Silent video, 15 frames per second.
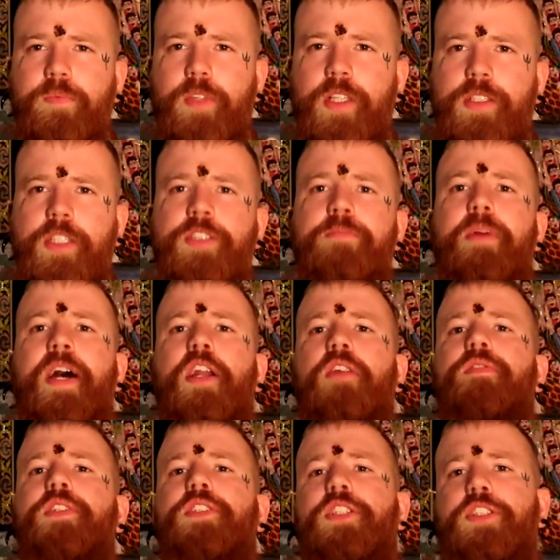It doesn't matter
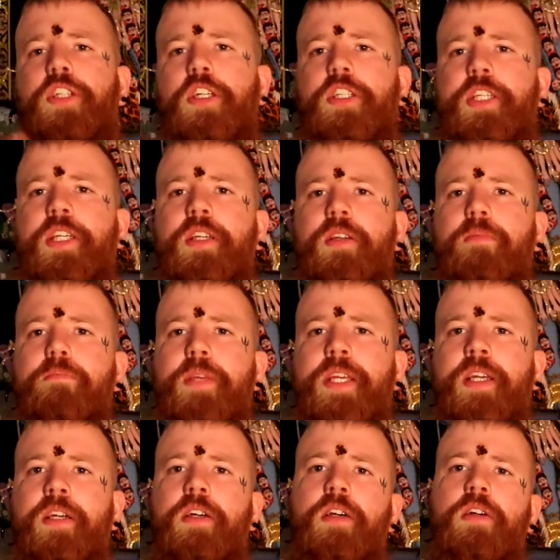if it's a turkey
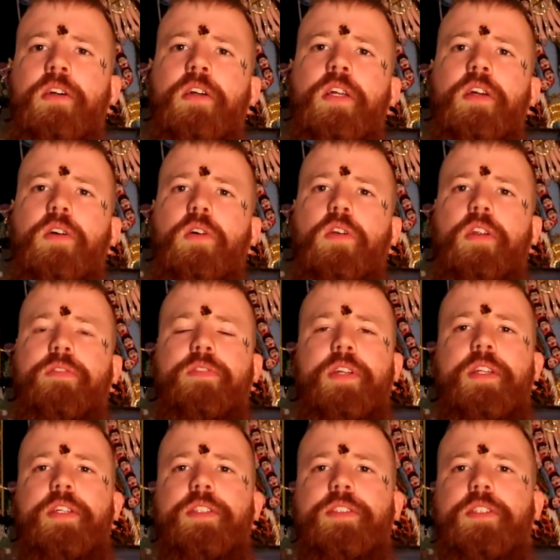being, or if it
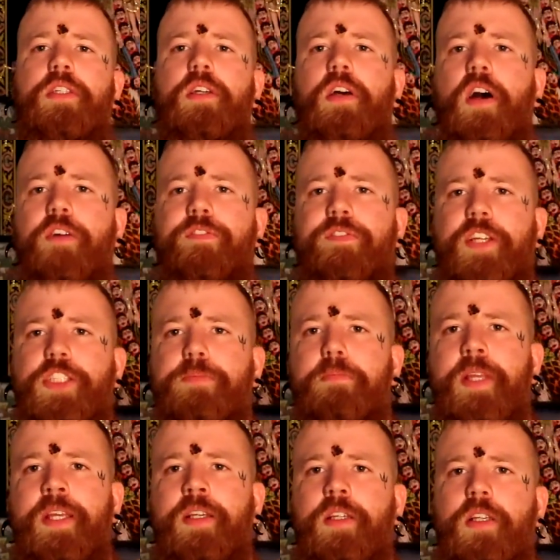is a fish
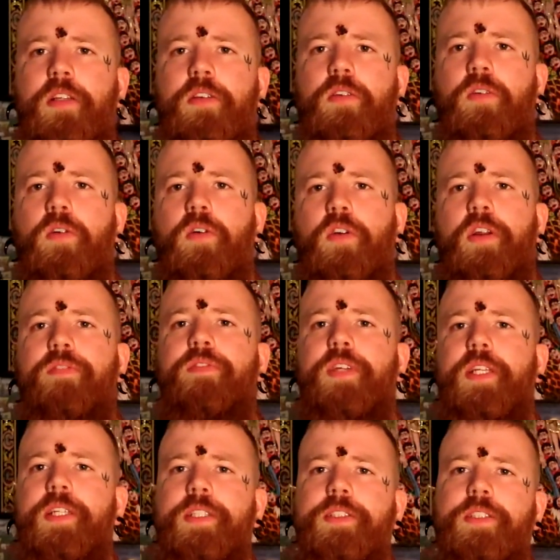being, or if
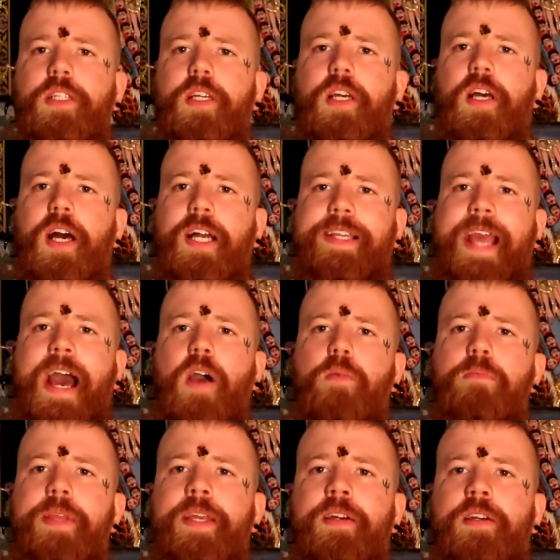it is a cow
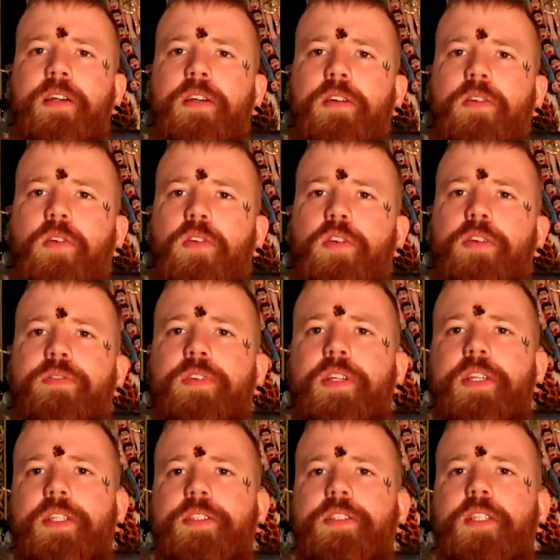being, or if it
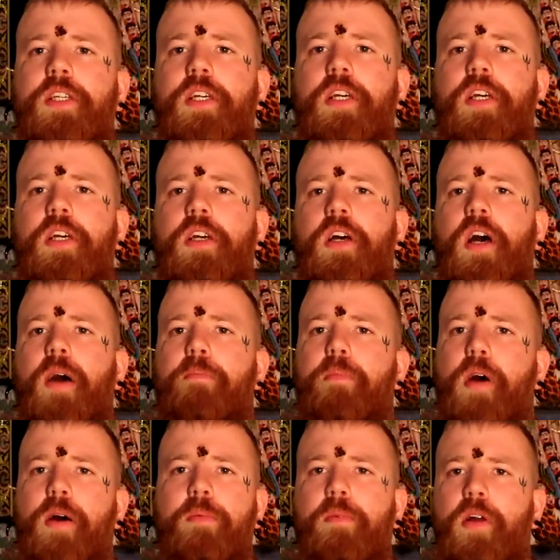is a
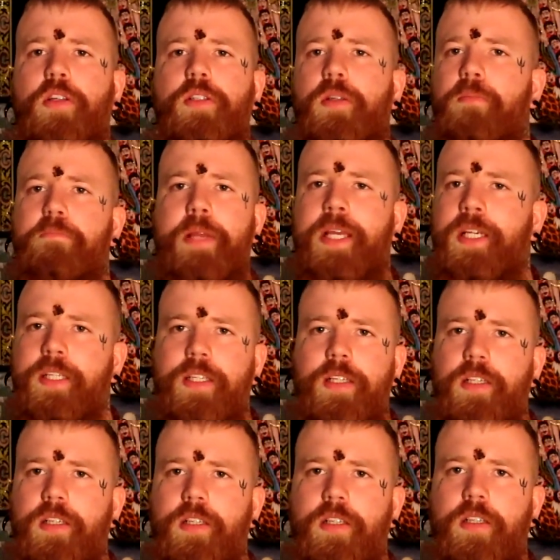pig,
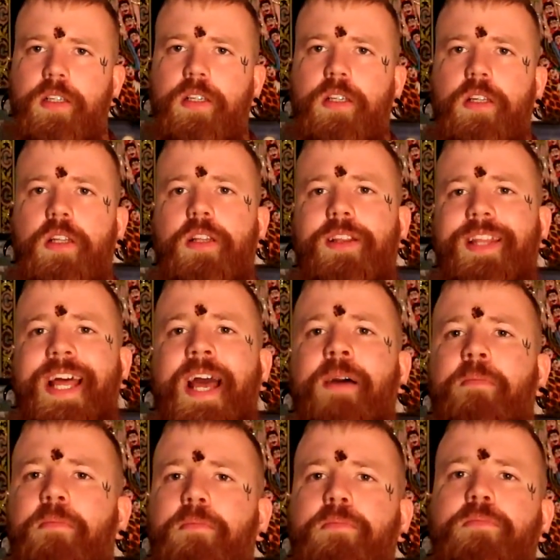
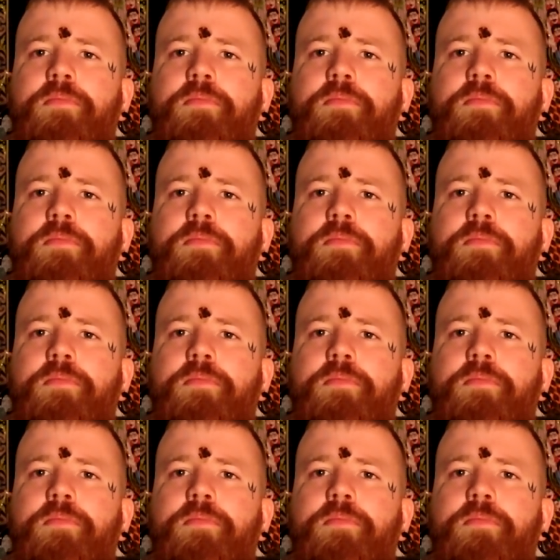lamb.